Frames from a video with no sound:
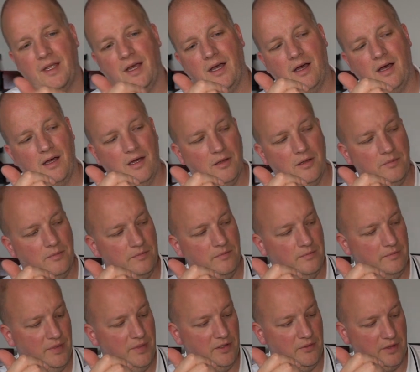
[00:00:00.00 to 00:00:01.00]
I'll
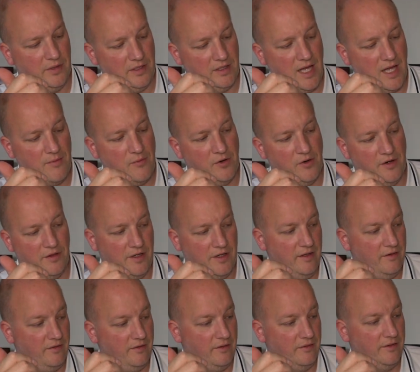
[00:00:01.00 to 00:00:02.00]
be doing a lot more of
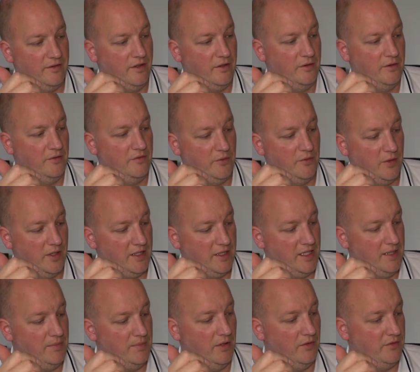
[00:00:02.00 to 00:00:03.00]
these, so if you want to
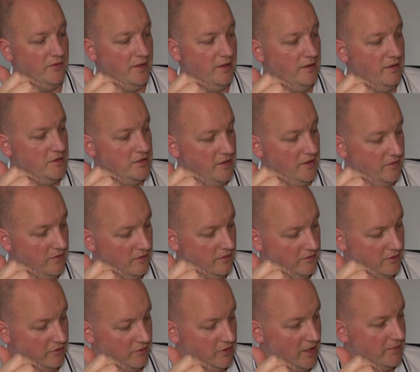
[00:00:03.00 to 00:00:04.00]
keep posted, just
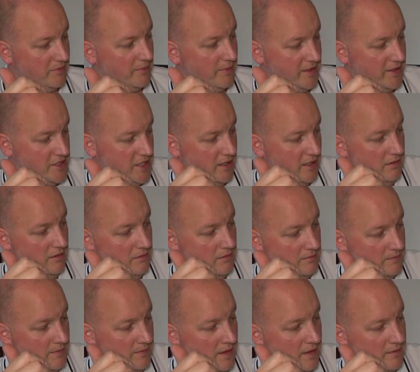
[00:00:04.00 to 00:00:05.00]
subscribe to my
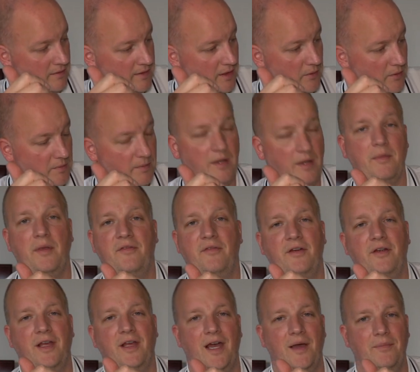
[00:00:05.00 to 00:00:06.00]
channel. That would make me
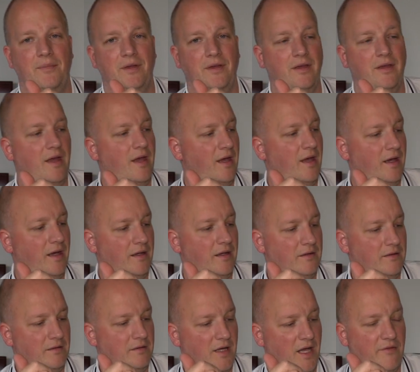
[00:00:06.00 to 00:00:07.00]
very happy,
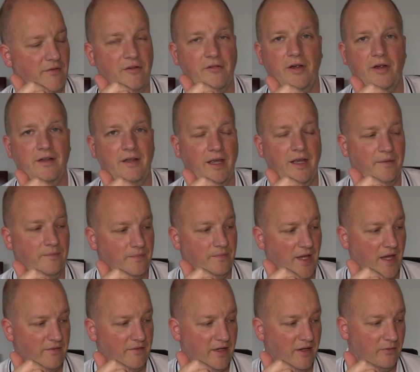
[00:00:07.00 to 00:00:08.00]
and have a great day.
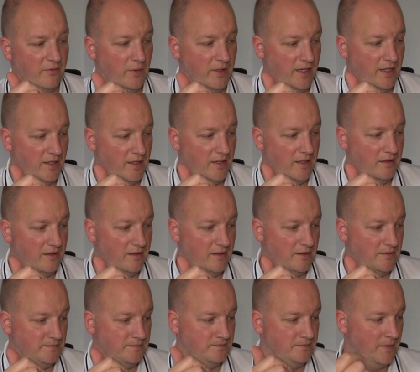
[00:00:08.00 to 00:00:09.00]
Have a nice weekend,
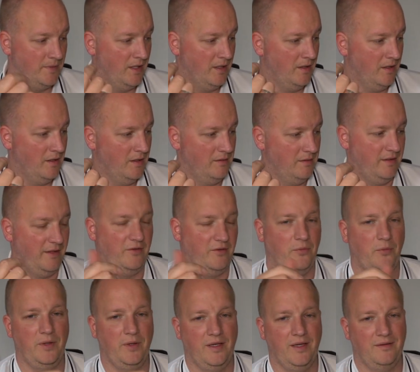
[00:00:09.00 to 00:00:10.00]
and nice
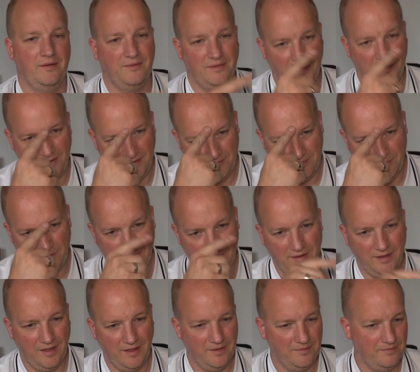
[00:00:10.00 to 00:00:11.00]
weekend. Today's
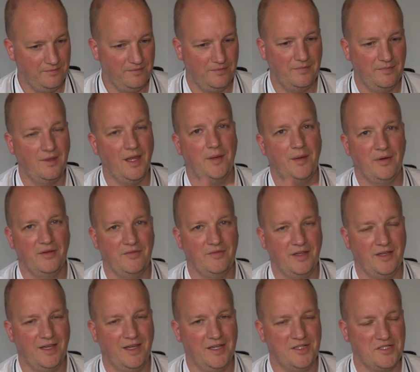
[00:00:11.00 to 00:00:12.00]
Monday. I'm on
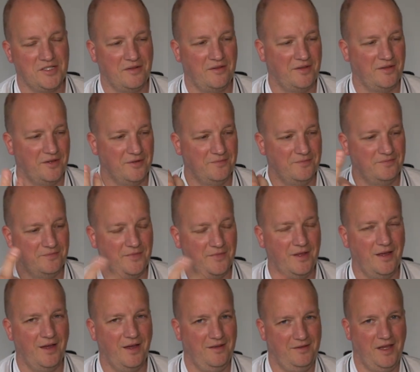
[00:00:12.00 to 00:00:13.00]
vacation, so
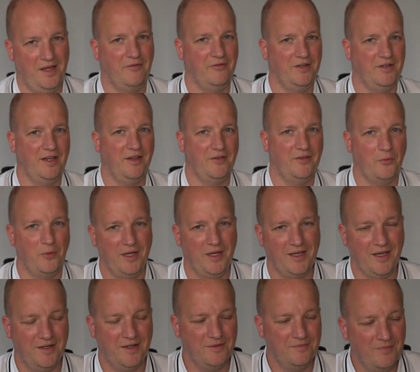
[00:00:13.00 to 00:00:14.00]
every day is a
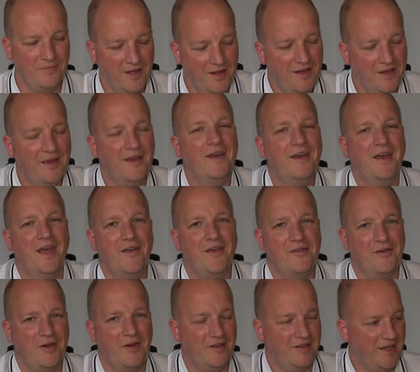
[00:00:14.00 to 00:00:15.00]
weekend. Have a
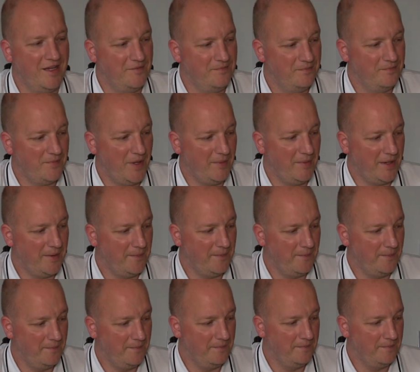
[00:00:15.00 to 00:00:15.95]
great day. Bye-bye.